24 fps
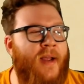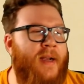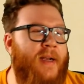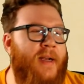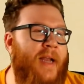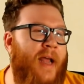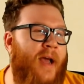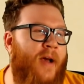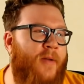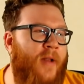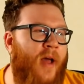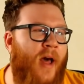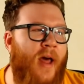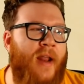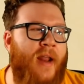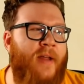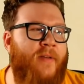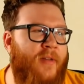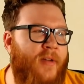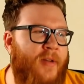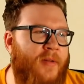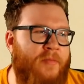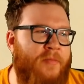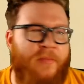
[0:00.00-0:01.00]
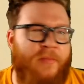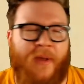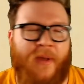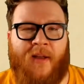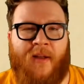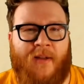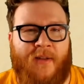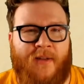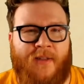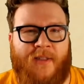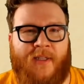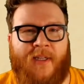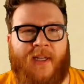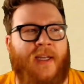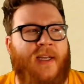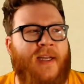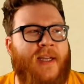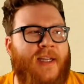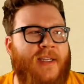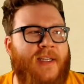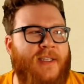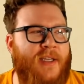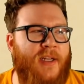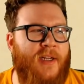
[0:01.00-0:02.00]
Now, not every build
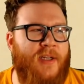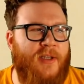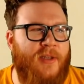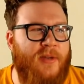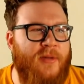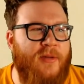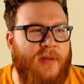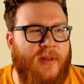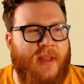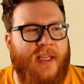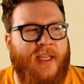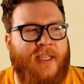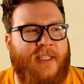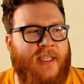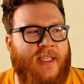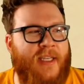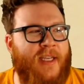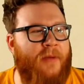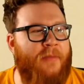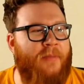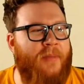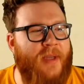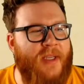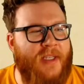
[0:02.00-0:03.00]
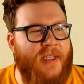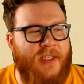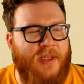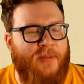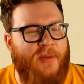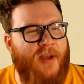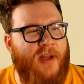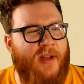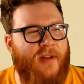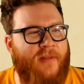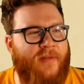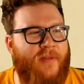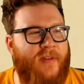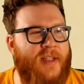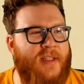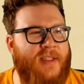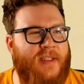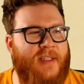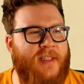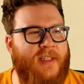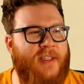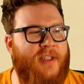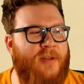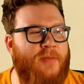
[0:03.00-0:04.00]
is going to suit this. Like a beast build, for
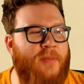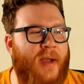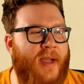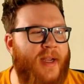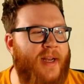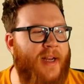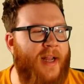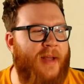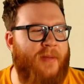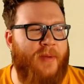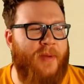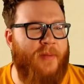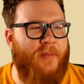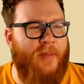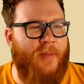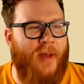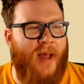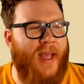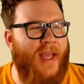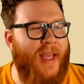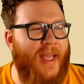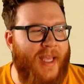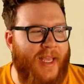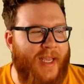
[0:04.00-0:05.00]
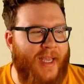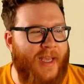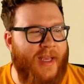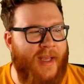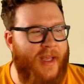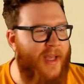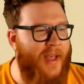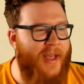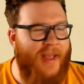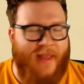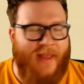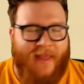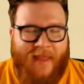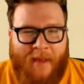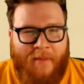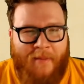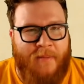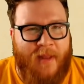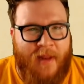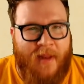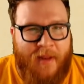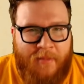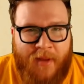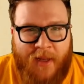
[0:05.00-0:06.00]
instance, you might not be buying that
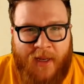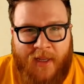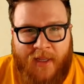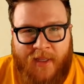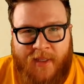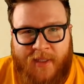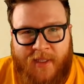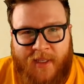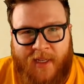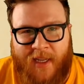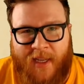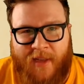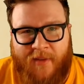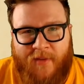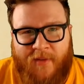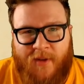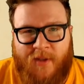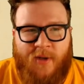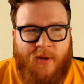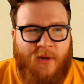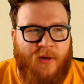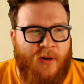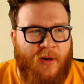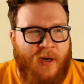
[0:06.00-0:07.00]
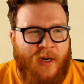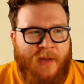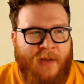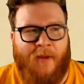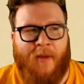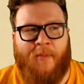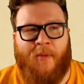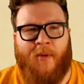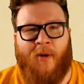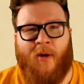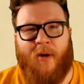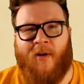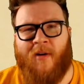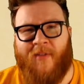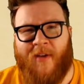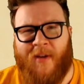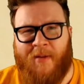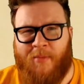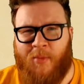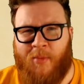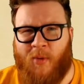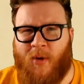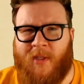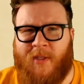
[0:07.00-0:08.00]
many minions in a given turn. It might be hard to
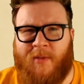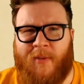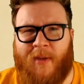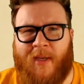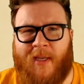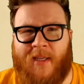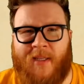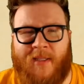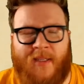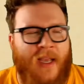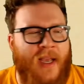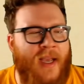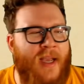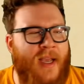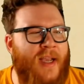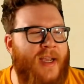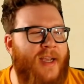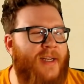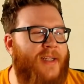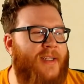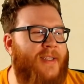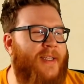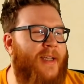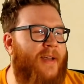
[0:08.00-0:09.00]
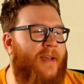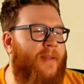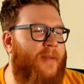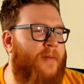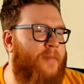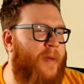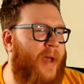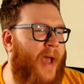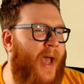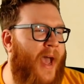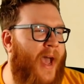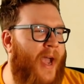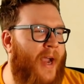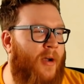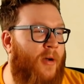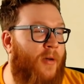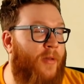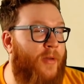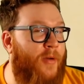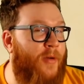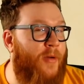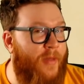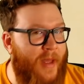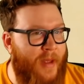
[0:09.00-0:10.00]
find board space to sell them back,
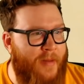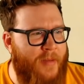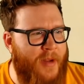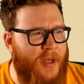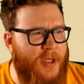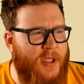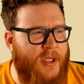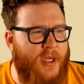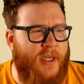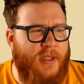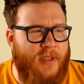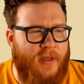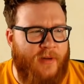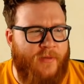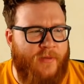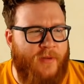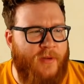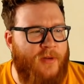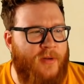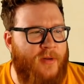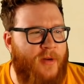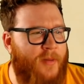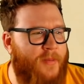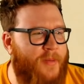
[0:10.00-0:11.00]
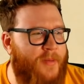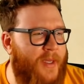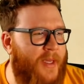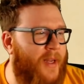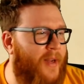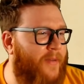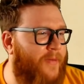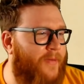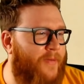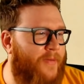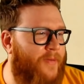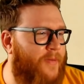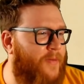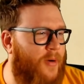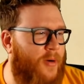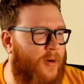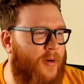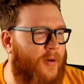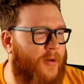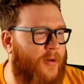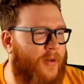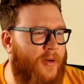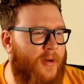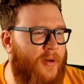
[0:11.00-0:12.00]
although that may change in a future update. I've
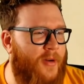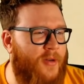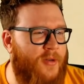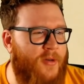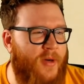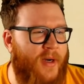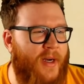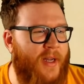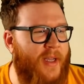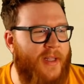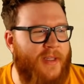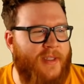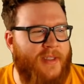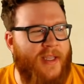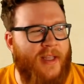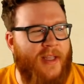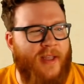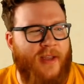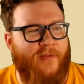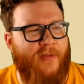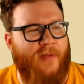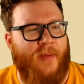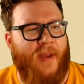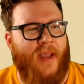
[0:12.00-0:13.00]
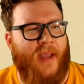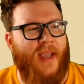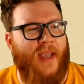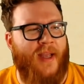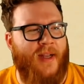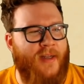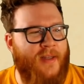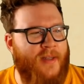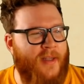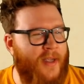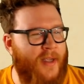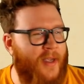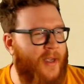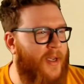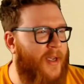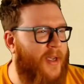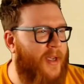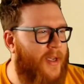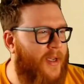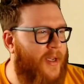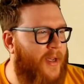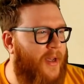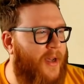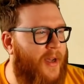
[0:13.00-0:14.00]
heard they're going to try to get selling from hand
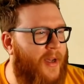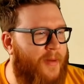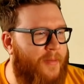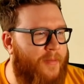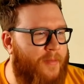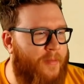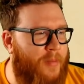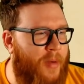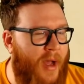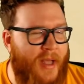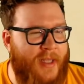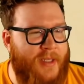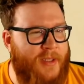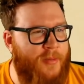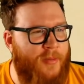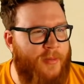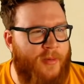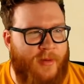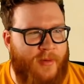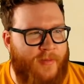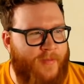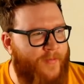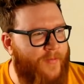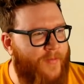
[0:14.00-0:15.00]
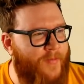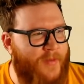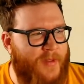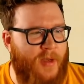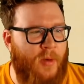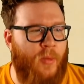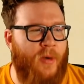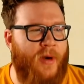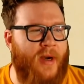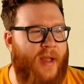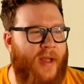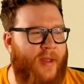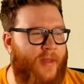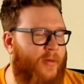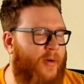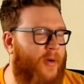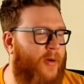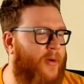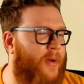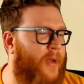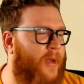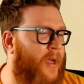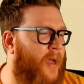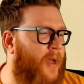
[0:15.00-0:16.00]
um, possible somewhere down the
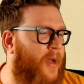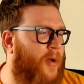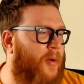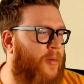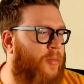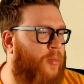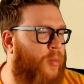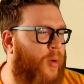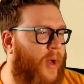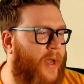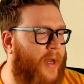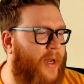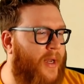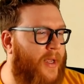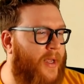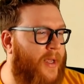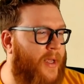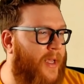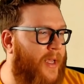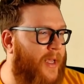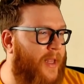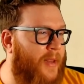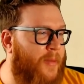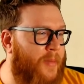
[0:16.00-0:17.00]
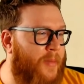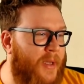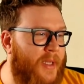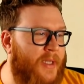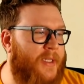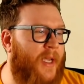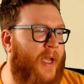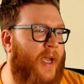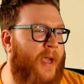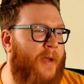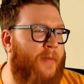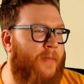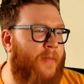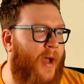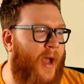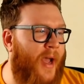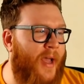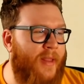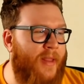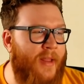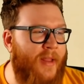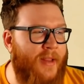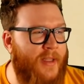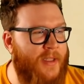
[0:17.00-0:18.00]
road. But in the meantime,
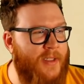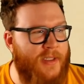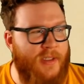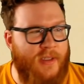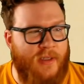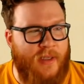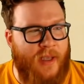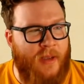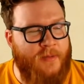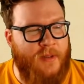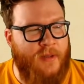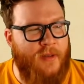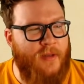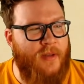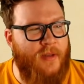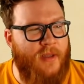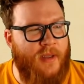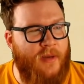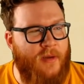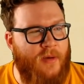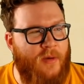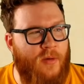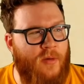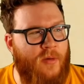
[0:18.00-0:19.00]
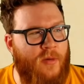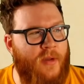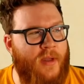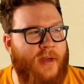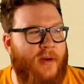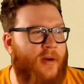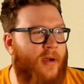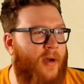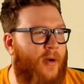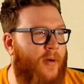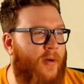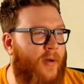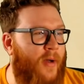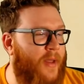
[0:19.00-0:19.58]
I think this is absolutely a cool hero.